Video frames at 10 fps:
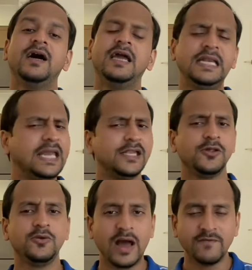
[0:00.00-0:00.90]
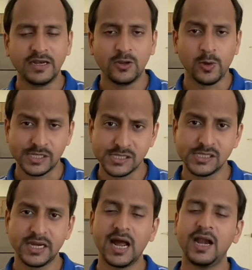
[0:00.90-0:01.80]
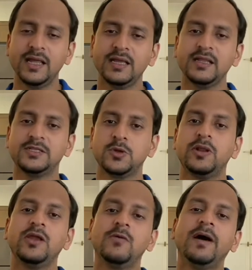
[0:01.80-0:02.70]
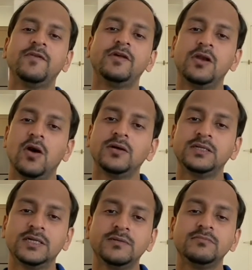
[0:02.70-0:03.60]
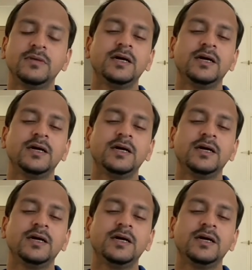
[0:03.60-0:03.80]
In case you do have any questions regarding storing your bike for a long term,